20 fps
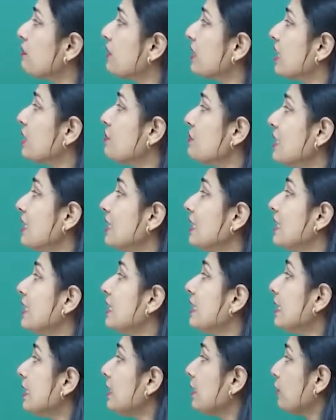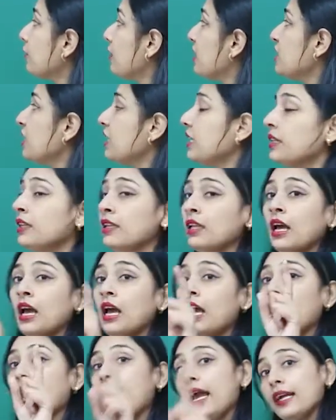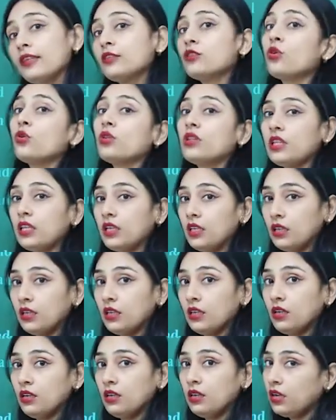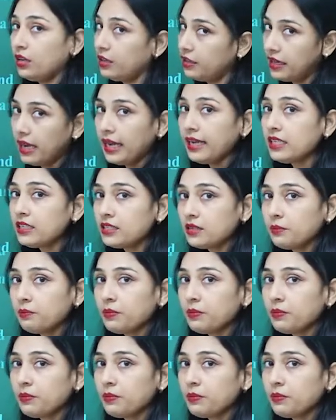becomes a linear equation in x only, right?